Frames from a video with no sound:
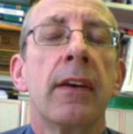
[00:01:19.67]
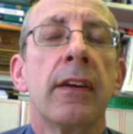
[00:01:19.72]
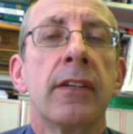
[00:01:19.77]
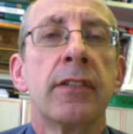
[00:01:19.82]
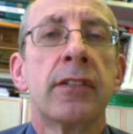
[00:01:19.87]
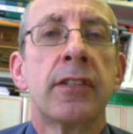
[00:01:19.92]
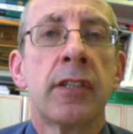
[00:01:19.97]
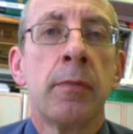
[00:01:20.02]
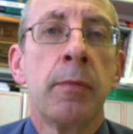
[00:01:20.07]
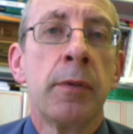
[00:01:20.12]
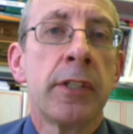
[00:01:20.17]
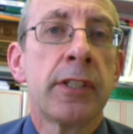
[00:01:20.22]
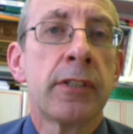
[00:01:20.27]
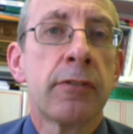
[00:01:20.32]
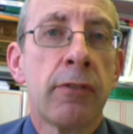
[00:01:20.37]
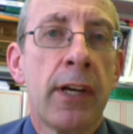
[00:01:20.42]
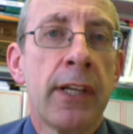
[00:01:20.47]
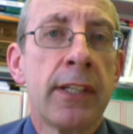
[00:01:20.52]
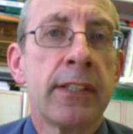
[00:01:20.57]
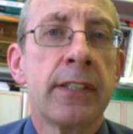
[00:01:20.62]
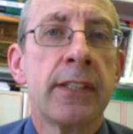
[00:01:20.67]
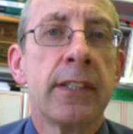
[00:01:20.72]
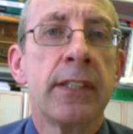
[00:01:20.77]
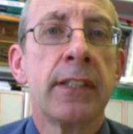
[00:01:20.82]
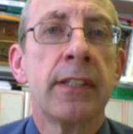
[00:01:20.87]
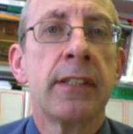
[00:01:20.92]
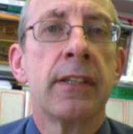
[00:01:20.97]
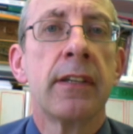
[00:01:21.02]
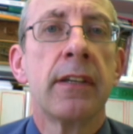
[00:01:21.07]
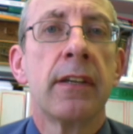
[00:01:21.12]
someone is
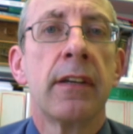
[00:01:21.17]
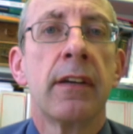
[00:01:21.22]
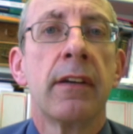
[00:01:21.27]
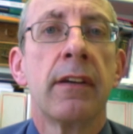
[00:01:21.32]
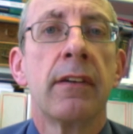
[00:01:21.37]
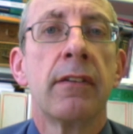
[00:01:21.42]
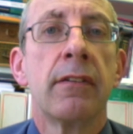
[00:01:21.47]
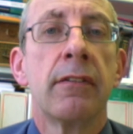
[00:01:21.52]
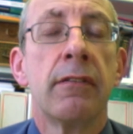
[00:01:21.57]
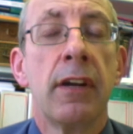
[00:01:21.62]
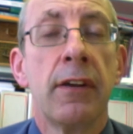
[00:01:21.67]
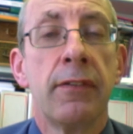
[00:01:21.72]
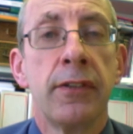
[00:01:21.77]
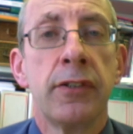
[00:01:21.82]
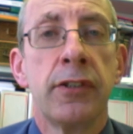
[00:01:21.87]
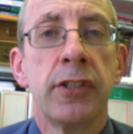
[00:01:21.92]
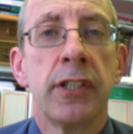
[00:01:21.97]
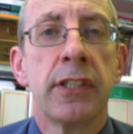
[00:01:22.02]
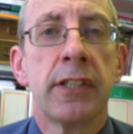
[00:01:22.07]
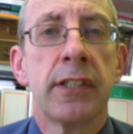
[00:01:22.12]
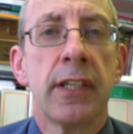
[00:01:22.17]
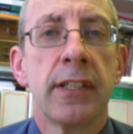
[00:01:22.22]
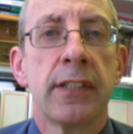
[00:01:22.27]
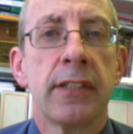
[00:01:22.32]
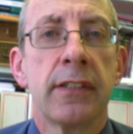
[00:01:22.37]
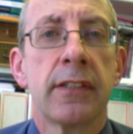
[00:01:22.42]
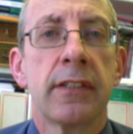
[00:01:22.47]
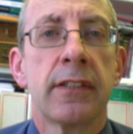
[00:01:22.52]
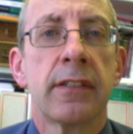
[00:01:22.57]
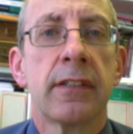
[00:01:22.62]
granted refugee
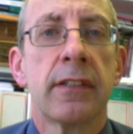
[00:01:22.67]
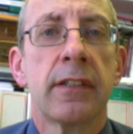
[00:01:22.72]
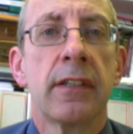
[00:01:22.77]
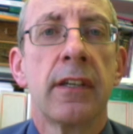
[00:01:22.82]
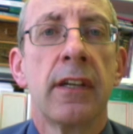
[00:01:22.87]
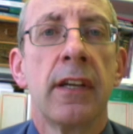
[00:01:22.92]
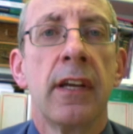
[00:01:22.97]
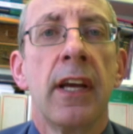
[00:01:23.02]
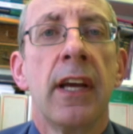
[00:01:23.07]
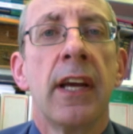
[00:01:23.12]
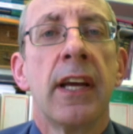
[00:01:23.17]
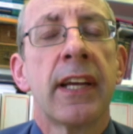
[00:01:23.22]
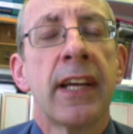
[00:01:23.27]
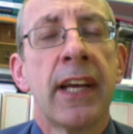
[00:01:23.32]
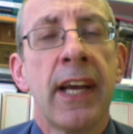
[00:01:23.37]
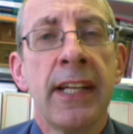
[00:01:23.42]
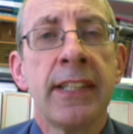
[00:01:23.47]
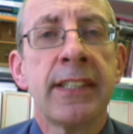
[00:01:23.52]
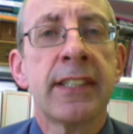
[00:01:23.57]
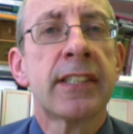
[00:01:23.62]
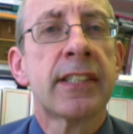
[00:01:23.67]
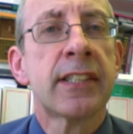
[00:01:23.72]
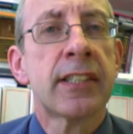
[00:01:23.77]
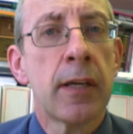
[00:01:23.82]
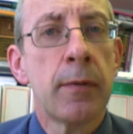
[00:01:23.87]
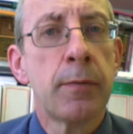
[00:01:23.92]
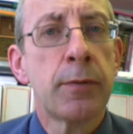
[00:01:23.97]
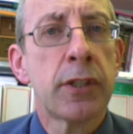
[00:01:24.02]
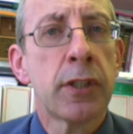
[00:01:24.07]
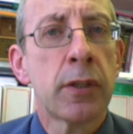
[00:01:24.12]
status. Can
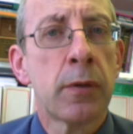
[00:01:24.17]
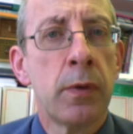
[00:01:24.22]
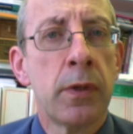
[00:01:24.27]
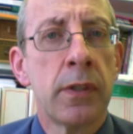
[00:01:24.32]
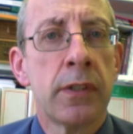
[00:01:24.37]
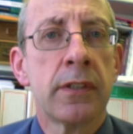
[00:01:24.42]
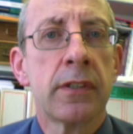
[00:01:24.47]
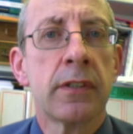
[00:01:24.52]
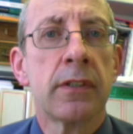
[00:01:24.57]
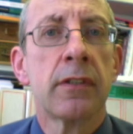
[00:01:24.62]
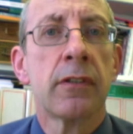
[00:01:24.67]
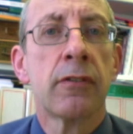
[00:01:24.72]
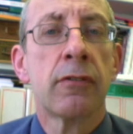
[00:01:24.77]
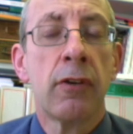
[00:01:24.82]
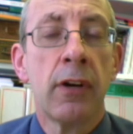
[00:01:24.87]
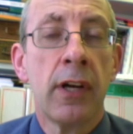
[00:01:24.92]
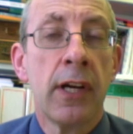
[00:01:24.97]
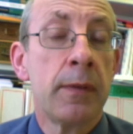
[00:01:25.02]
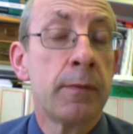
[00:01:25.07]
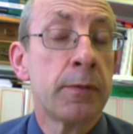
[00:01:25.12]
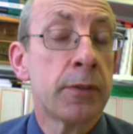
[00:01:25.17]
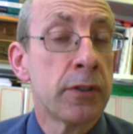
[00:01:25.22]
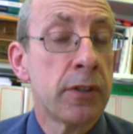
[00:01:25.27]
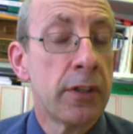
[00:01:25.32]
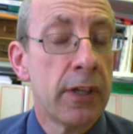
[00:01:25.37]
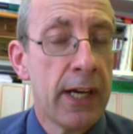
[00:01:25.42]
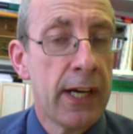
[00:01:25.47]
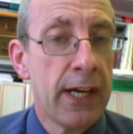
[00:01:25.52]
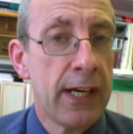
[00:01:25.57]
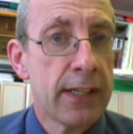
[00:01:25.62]
subsequent crimes or
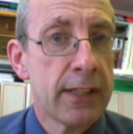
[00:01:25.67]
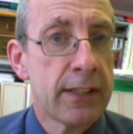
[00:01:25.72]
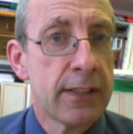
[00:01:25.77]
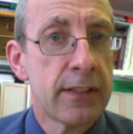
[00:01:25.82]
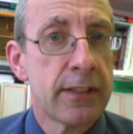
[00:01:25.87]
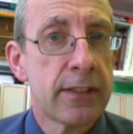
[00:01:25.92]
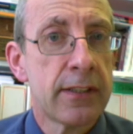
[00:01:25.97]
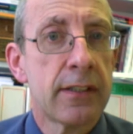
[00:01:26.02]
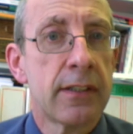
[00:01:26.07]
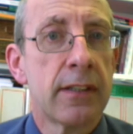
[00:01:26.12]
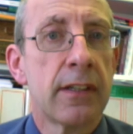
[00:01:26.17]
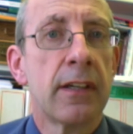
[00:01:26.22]
acts